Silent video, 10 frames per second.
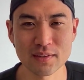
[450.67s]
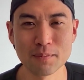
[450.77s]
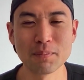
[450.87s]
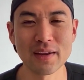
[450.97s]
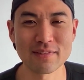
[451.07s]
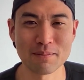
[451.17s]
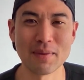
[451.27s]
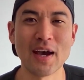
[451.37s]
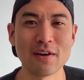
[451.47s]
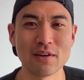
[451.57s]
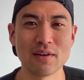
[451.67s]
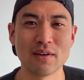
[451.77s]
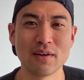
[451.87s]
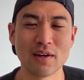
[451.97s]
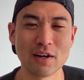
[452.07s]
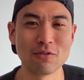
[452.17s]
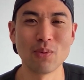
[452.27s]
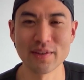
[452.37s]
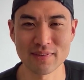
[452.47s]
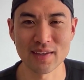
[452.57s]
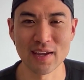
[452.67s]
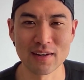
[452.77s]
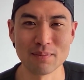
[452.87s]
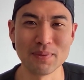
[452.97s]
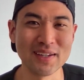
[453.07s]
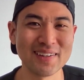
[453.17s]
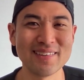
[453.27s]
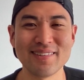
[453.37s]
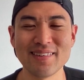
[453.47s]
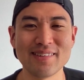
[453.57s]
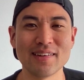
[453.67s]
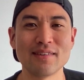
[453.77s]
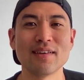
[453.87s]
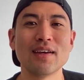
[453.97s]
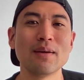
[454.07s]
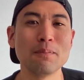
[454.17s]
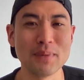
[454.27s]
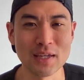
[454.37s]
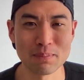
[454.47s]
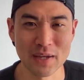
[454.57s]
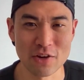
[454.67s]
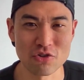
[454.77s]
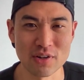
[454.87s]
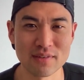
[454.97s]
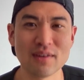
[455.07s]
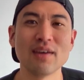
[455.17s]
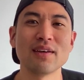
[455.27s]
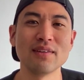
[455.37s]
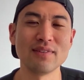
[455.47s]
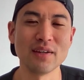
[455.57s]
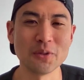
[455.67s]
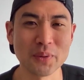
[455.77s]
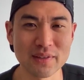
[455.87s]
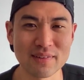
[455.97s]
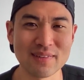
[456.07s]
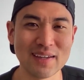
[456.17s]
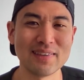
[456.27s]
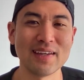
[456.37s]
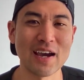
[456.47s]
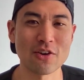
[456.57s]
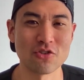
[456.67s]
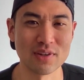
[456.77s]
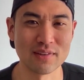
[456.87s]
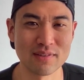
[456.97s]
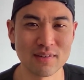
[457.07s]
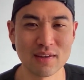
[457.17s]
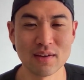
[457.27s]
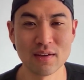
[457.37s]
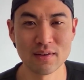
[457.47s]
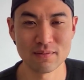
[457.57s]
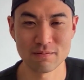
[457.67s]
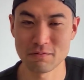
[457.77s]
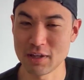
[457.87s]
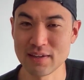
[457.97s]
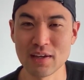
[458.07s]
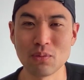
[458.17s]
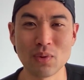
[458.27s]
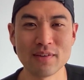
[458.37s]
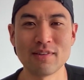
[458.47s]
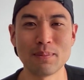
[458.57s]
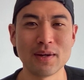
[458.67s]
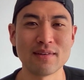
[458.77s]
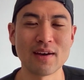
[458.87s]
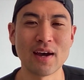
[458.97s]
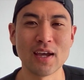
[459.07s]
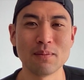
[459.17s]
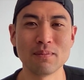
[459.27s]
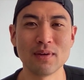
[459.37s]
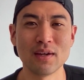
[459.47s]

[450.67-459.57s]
but it's a matter of once again being consistent being patient, continuing to take the actions, taking it one step at a time,